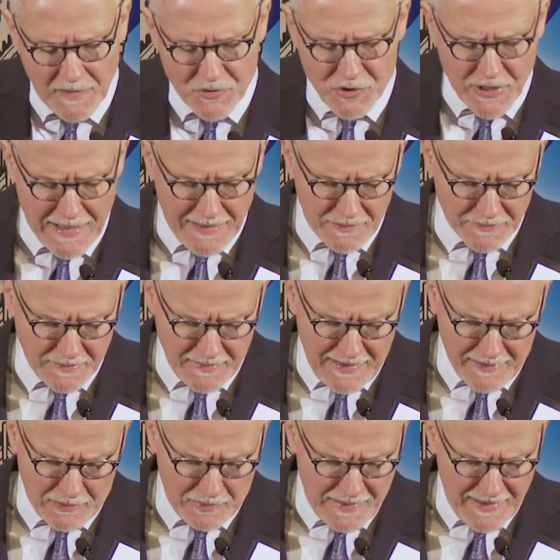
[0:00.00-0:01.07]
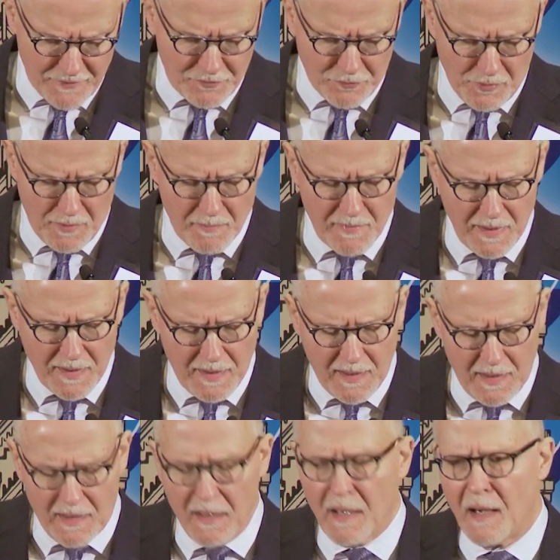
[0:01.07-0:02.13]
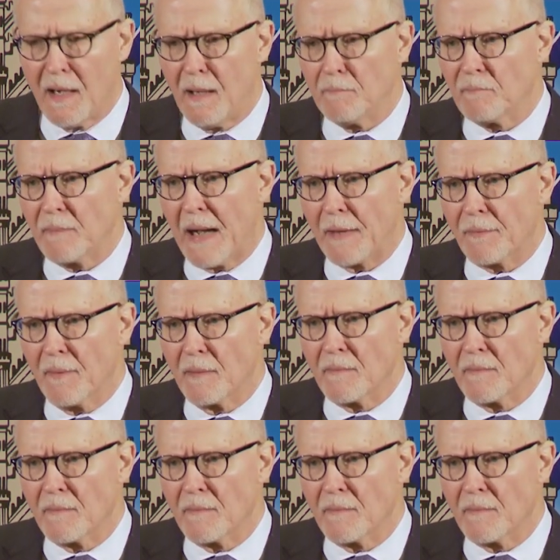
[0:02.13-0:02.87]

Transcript: child in that classroom. There